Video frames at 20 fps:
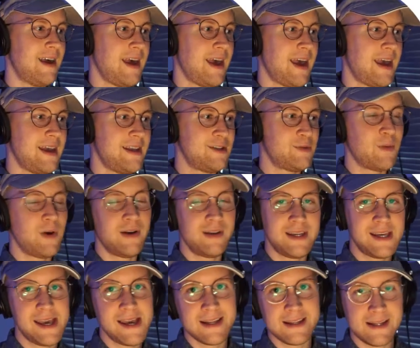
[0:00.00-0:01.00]
And well, you
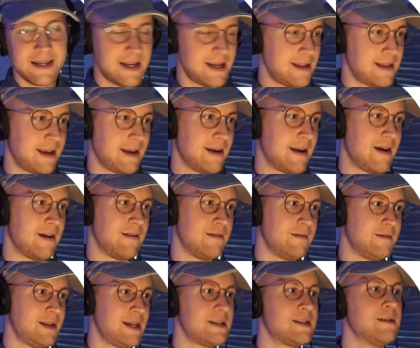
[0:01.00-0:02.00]
can't see anything now.
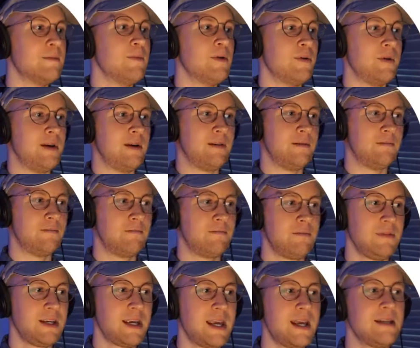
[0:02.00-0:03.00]
That's the point.
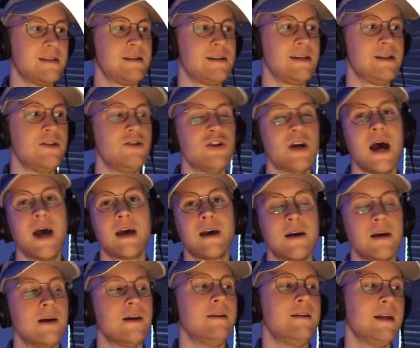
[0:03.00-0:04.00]
You can't see jack
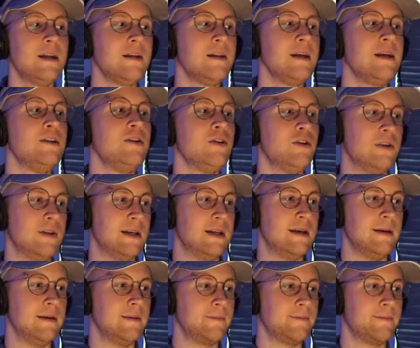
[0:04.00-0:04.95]
diddly doodly.